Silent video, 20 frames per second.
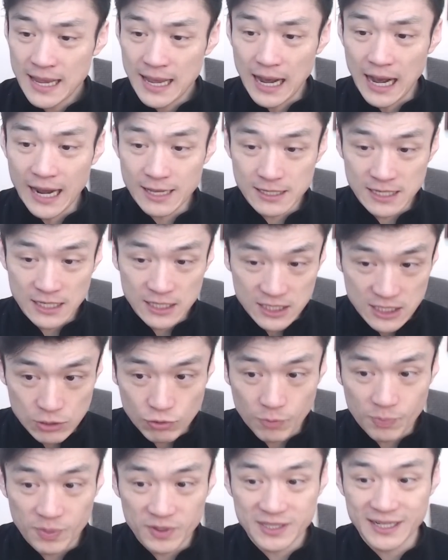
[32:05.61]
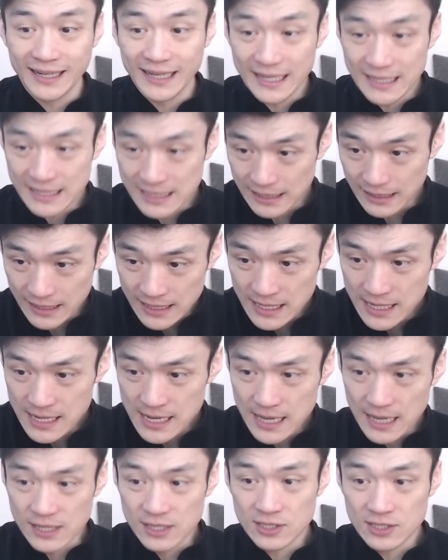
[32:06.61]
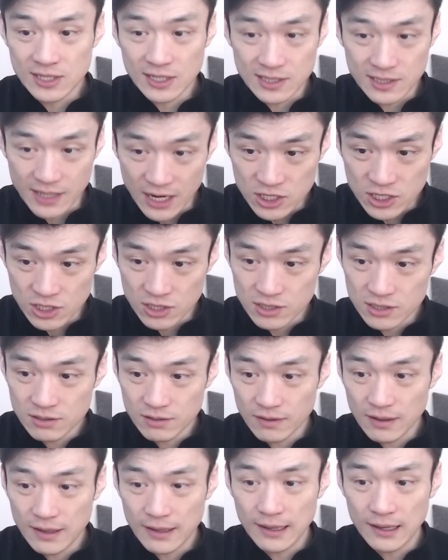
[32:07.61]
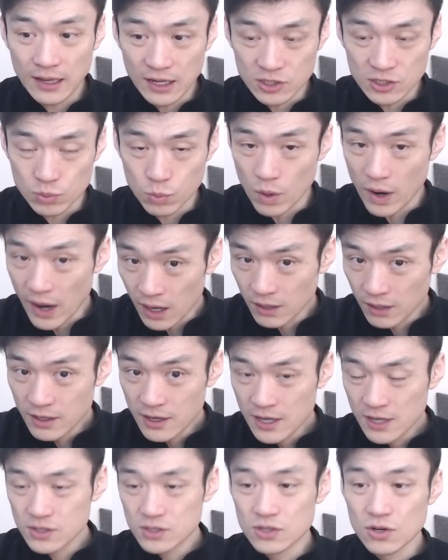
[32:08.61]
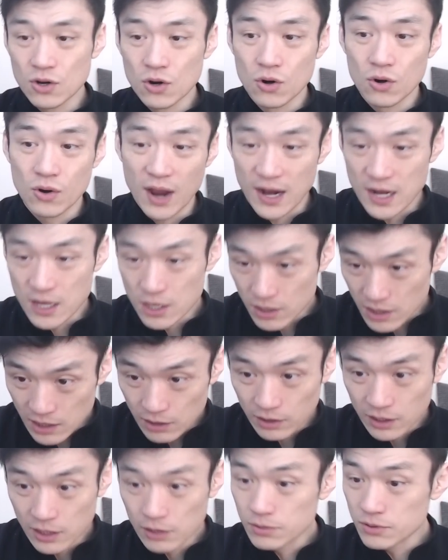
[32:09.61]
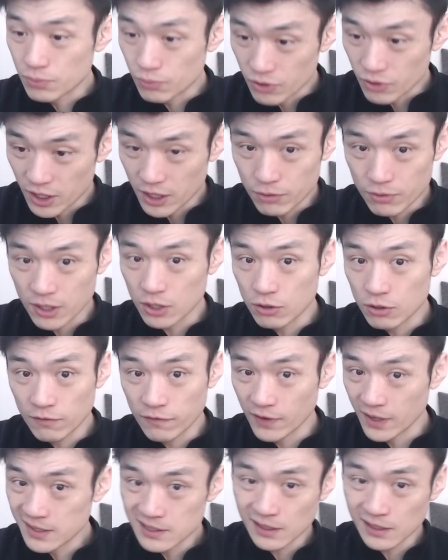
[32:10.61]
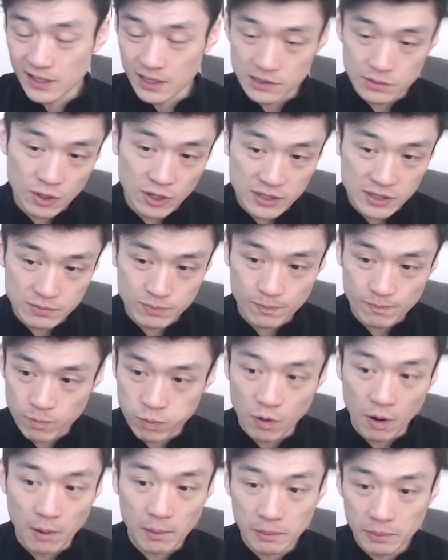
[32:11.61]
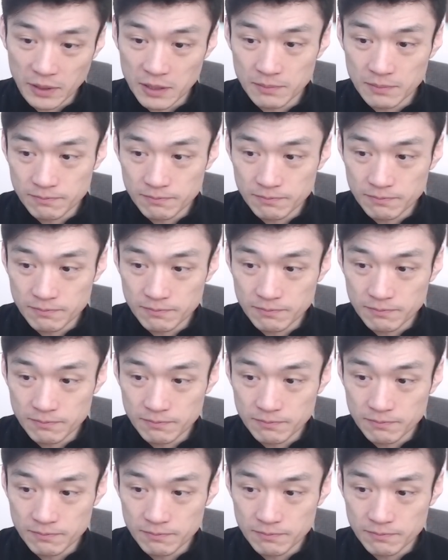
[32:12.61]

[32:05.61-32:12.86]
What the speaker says: He did represent Italy in the Six Nations as well. So, and he was really, really good for Italy as well. He's probably,